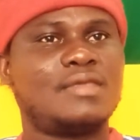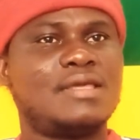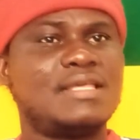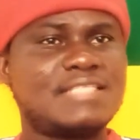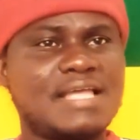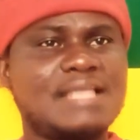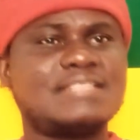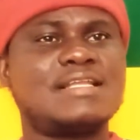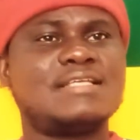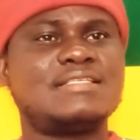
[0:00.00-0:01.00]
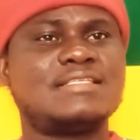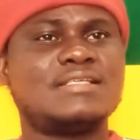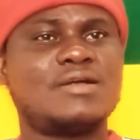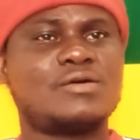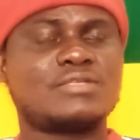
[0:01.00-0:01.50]
His
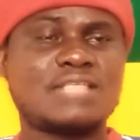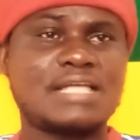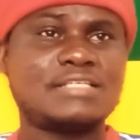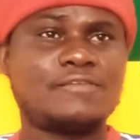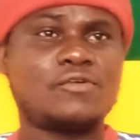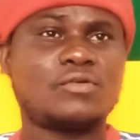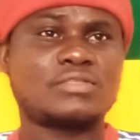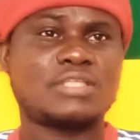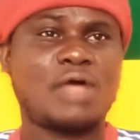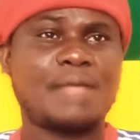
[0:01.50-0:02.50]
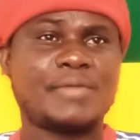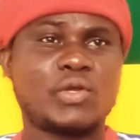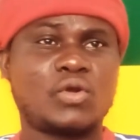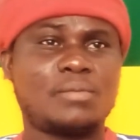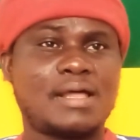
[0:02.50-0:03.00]
Excellency Osajifo Dr. Kwame
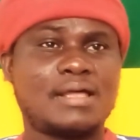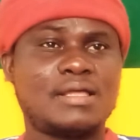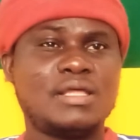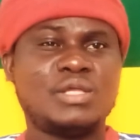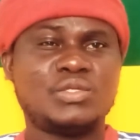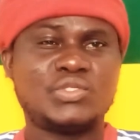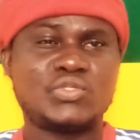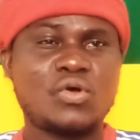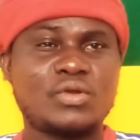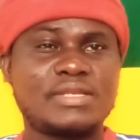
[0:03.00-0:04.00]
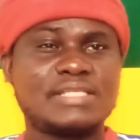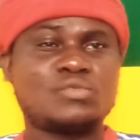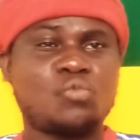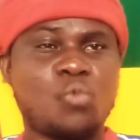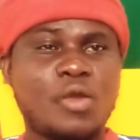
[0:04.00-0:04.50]
Nkrumah draw this
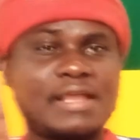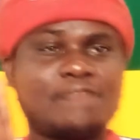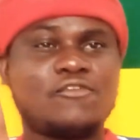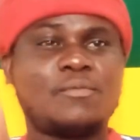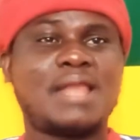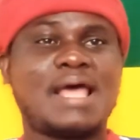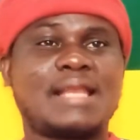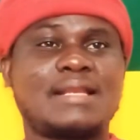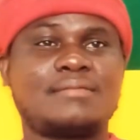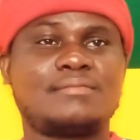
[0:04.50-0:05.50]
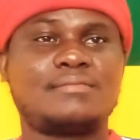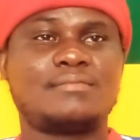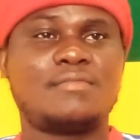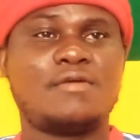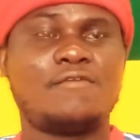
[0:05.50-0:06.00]
wonderful plan
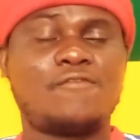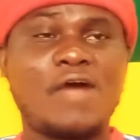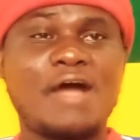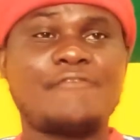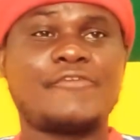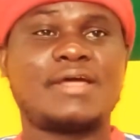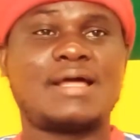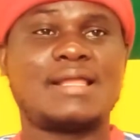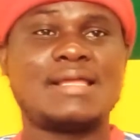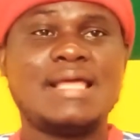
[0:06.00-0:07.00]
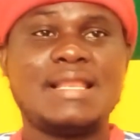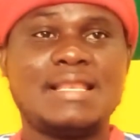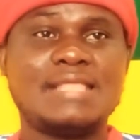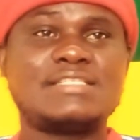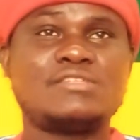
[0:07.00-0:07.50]
for Africa.
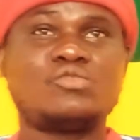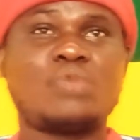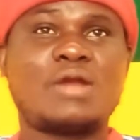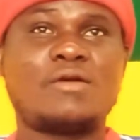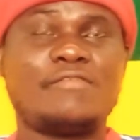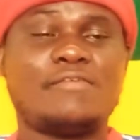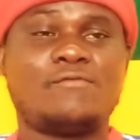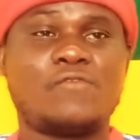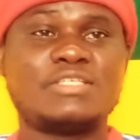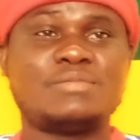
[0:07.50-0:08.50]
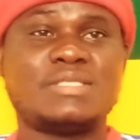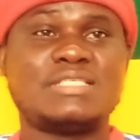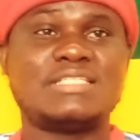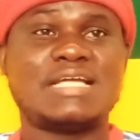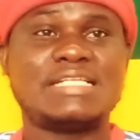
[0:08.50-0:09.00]
Listen to one of the voice
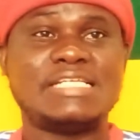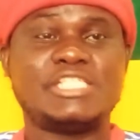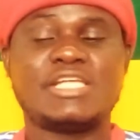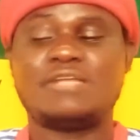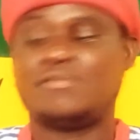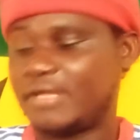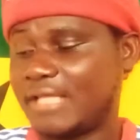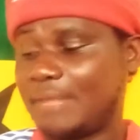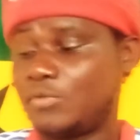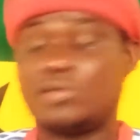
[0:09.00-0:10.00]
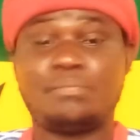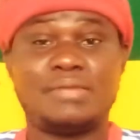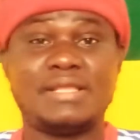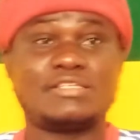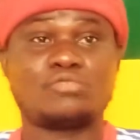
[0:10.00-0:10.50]
message that he shared over here. I'm going to
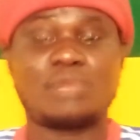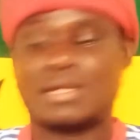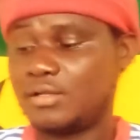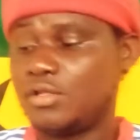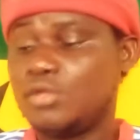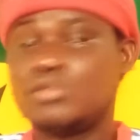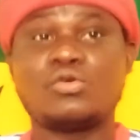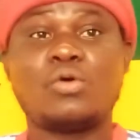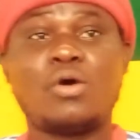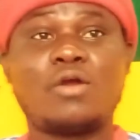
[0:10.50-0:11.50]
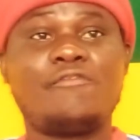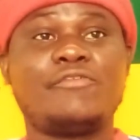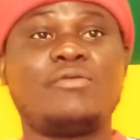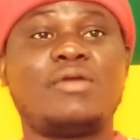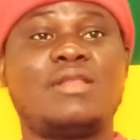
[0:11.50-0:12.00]
play this one. So all of
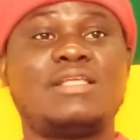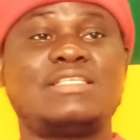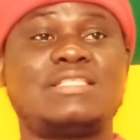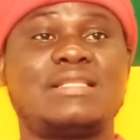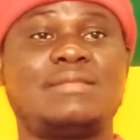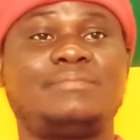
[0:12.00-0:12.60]
you going to listen.